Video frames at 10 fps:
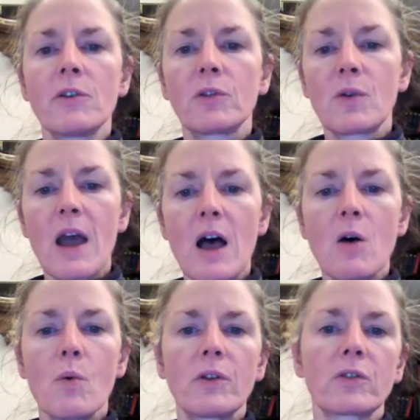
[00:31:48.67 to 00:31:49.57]
So
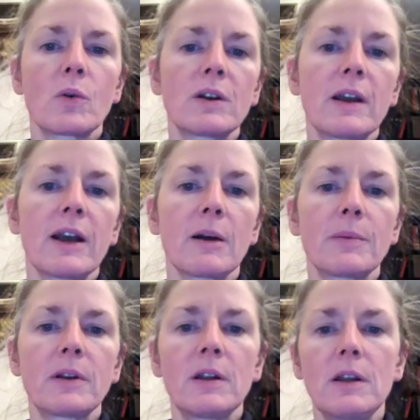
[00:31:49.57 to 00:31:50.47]
now what's going to
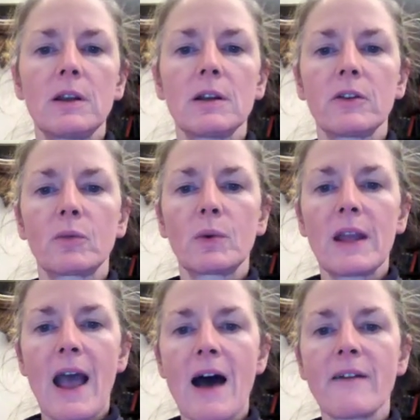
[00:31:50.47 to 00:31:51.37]
happen is
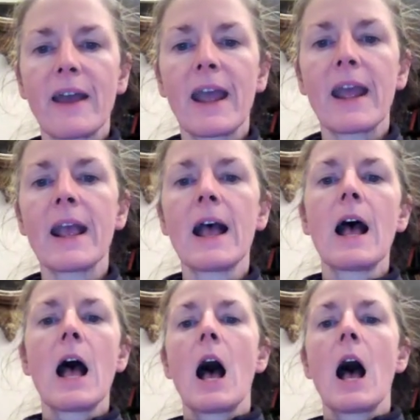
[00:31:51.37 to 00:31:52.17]
we have a